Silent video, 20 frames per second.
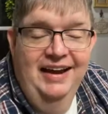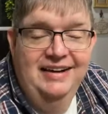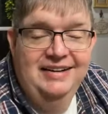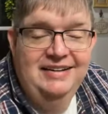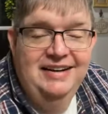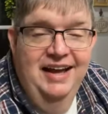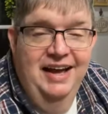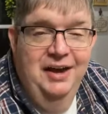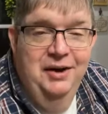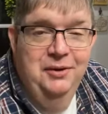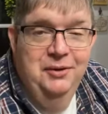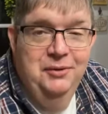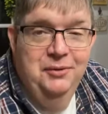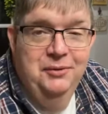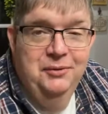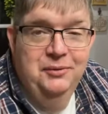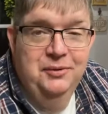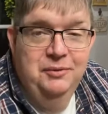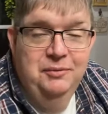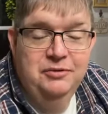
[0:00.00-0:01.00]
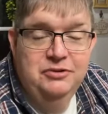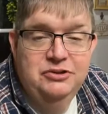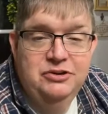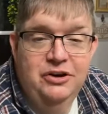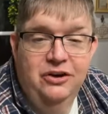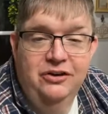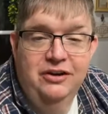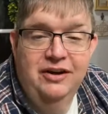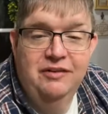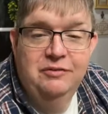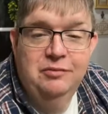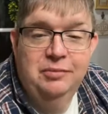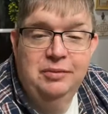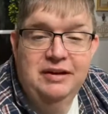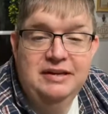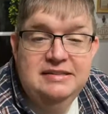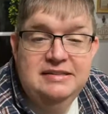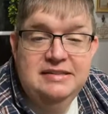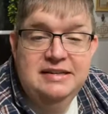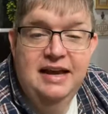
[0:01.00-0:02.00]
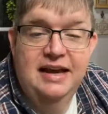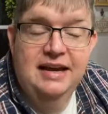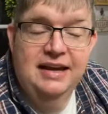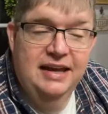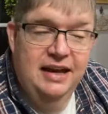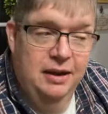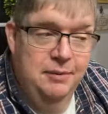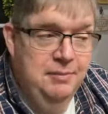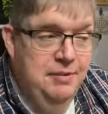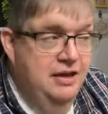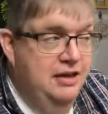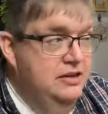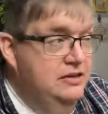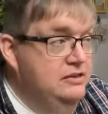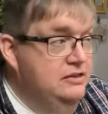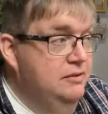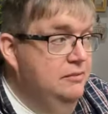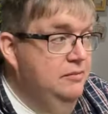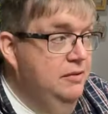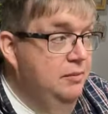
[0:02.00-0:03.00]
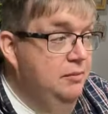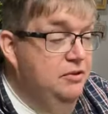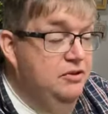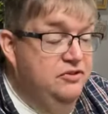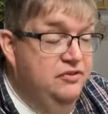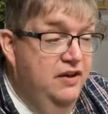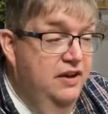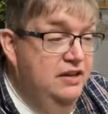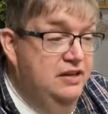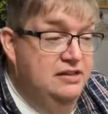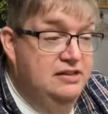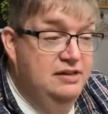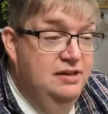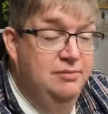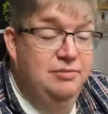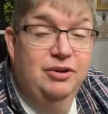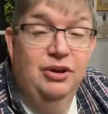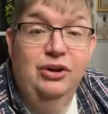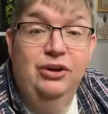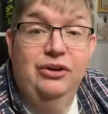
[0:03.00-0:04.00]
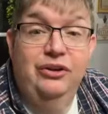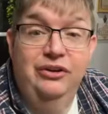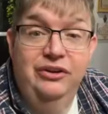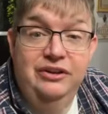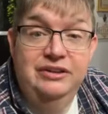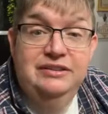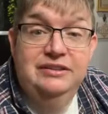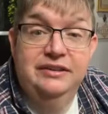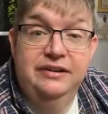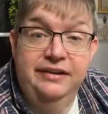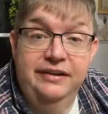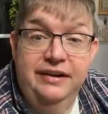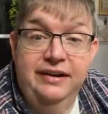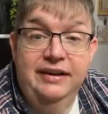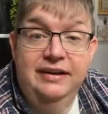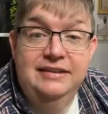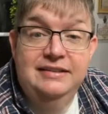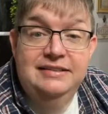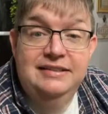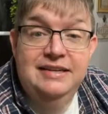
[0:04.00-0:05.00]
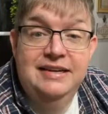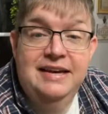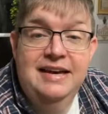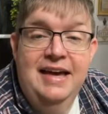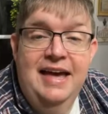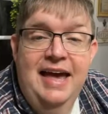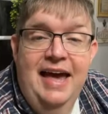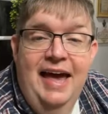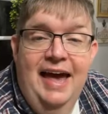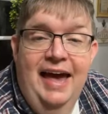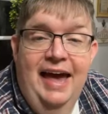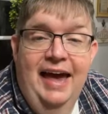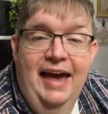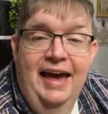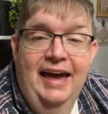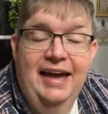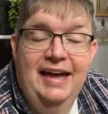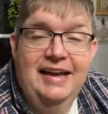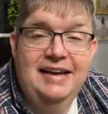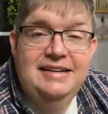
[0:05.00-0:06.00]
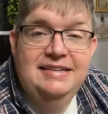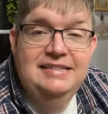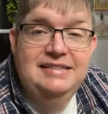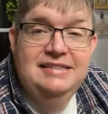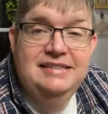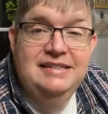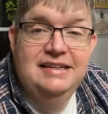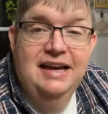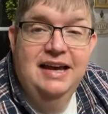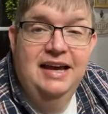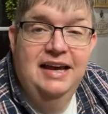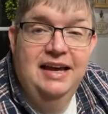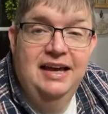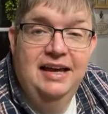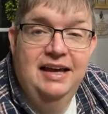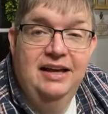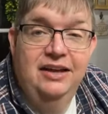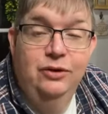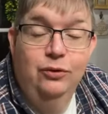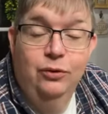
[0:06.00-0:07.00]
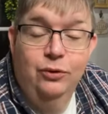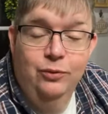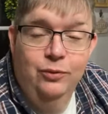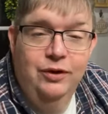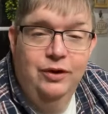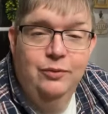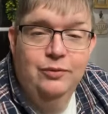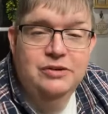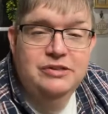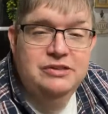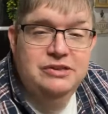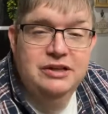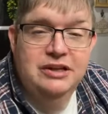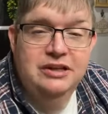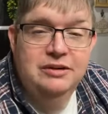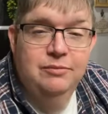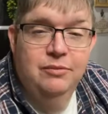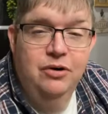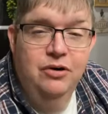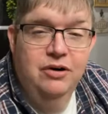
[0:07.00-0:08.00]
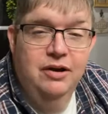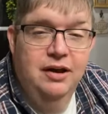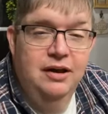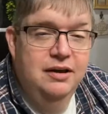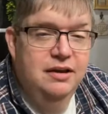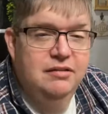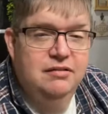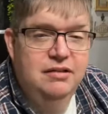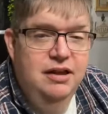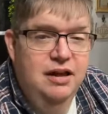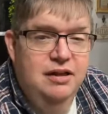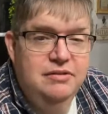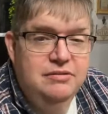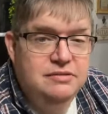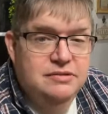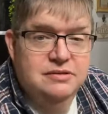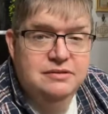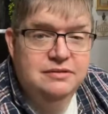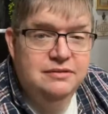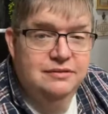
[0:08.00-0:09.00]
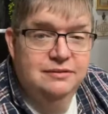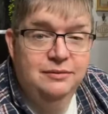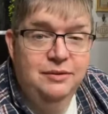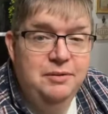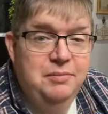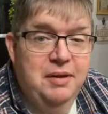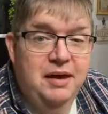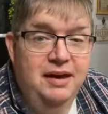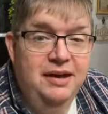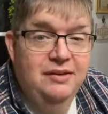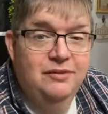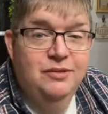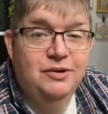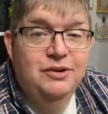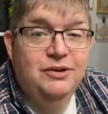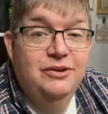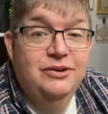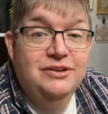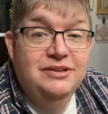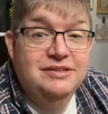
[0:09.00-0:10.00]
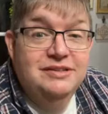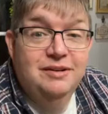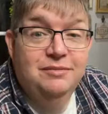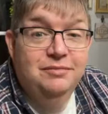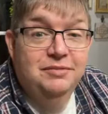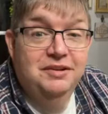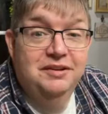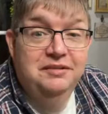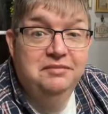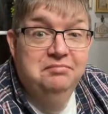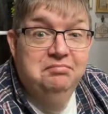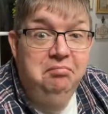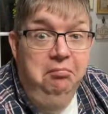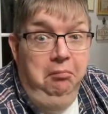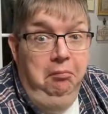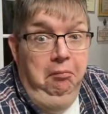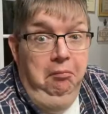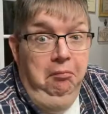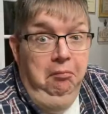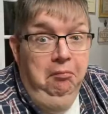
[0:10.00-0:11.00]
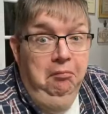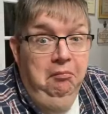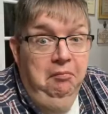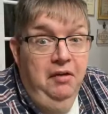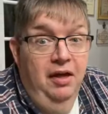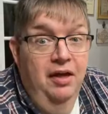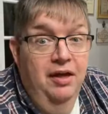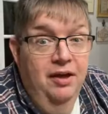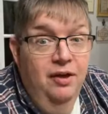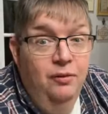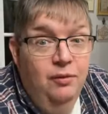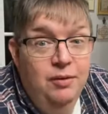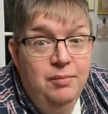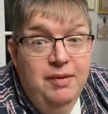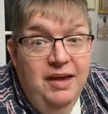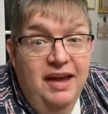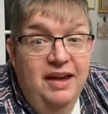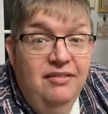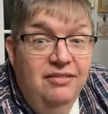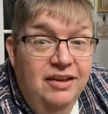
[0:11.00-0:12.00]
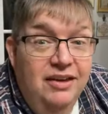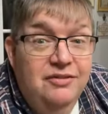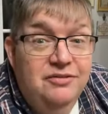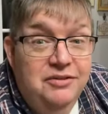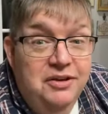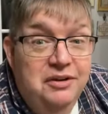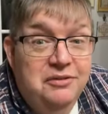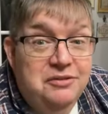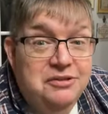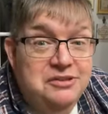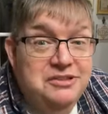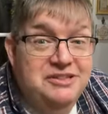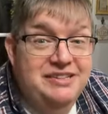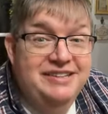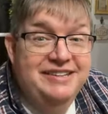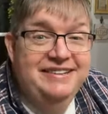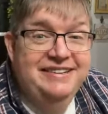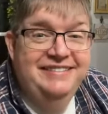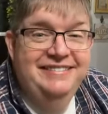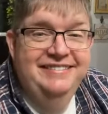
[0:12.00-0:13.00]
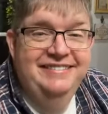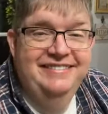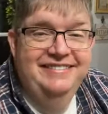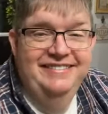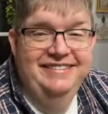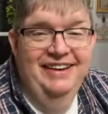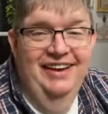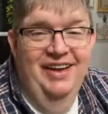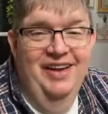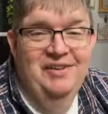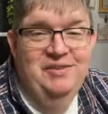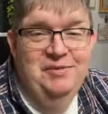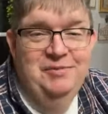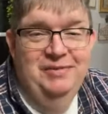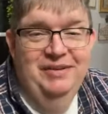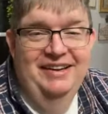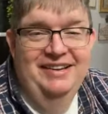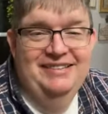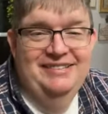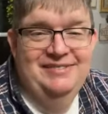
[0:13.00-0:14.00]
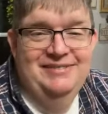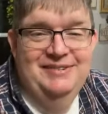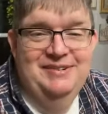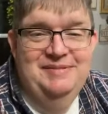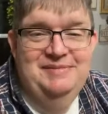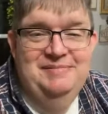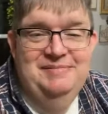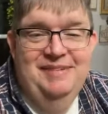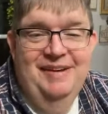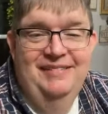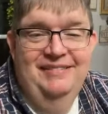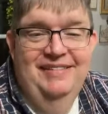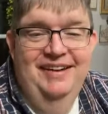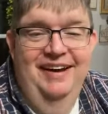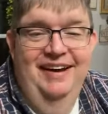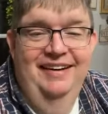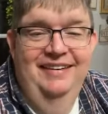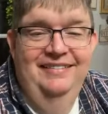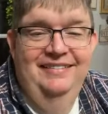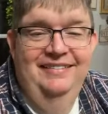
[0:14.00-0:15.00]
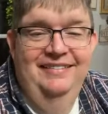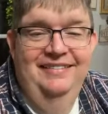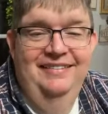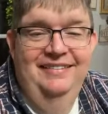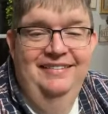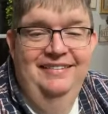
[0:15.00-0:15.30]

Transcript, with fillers: And uh, we want y'all to have a blessed night. Get out, make you some memories, find you something good to eat. And uh, Lord willing, we'll see you tomorrow night. And who knows? We might even cook something. We may have leftovers too. Y'all have a blessed one. Bye bye.